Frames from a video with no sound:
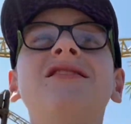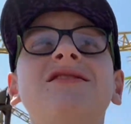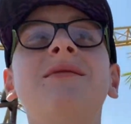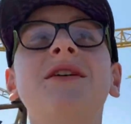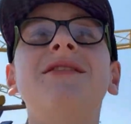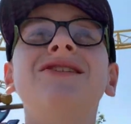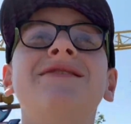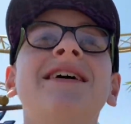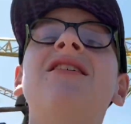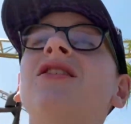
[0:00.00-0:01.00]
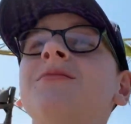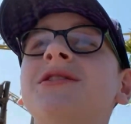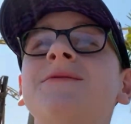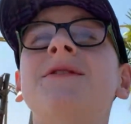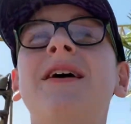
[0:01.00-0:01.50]
time I went on it, I
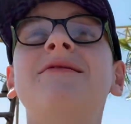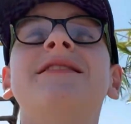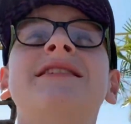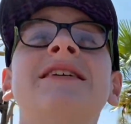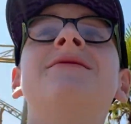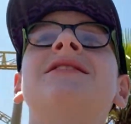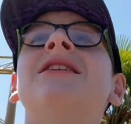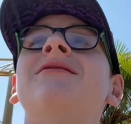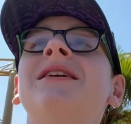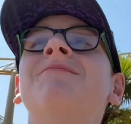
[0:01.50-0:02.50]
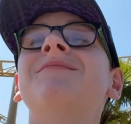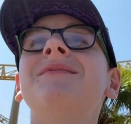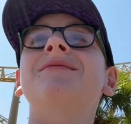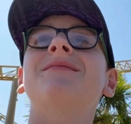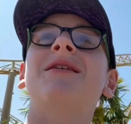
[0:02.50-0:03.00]
almost flew out the seat, so I'm
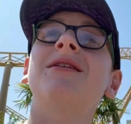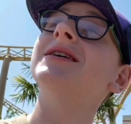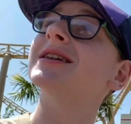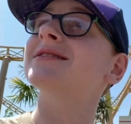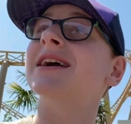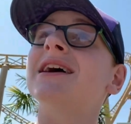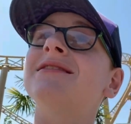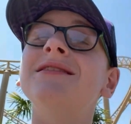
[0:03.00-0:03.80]
kind of scared.